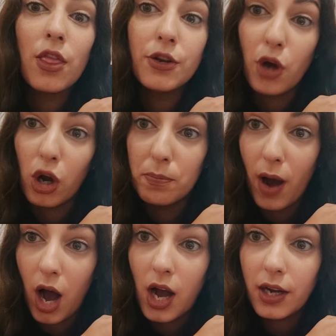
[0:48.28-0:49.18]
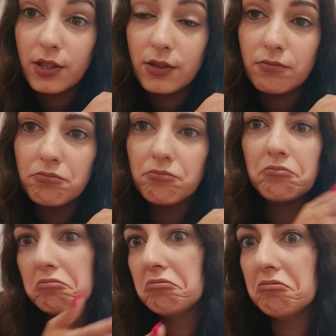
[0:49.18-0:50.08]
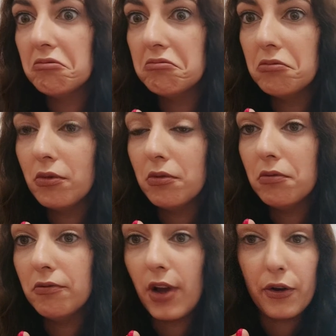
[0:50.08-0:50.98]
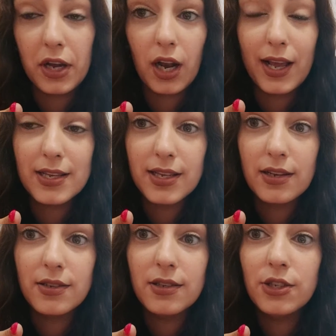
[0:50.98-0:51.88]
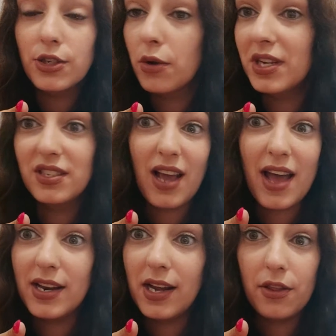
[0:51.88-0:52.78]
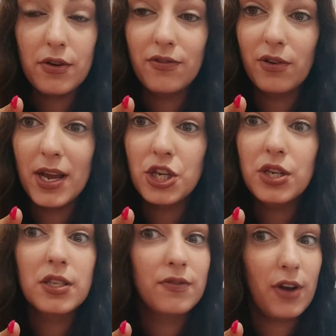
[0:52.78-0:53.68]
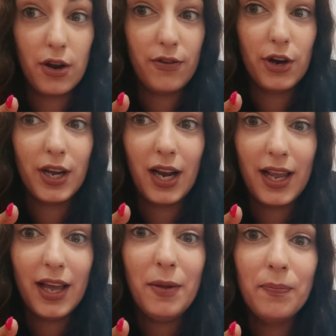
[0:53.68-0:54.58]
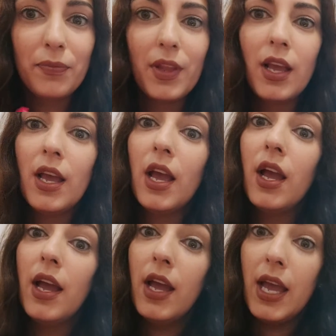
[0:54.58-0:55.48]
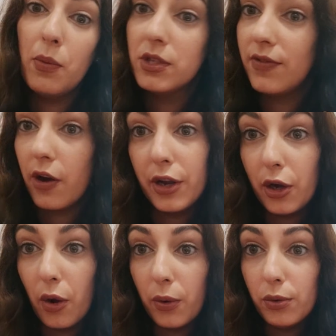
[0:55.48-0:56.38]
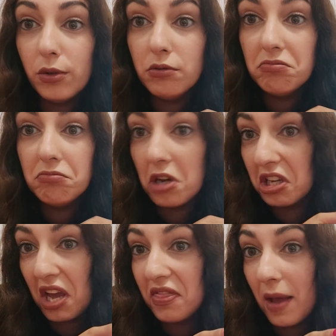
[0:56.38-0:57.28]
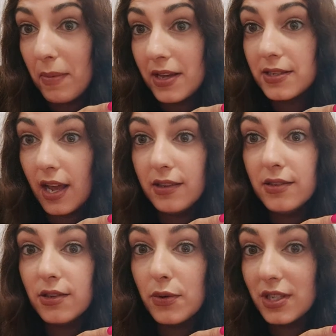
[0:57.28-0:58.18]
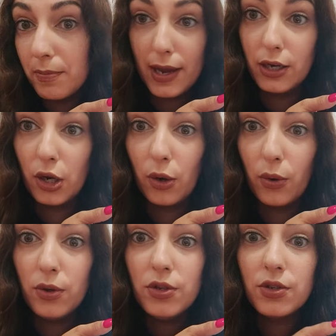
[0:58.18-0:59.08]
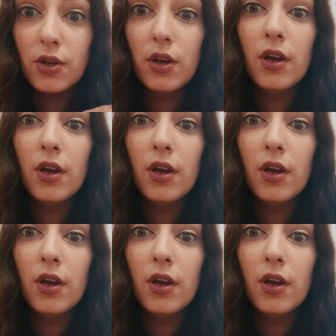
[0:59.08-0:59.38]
The dog barked. Very clear sentence. You don't need to add any other information. It's very, very clear. It was very cold. Again, that makes sense. So it's a main clause.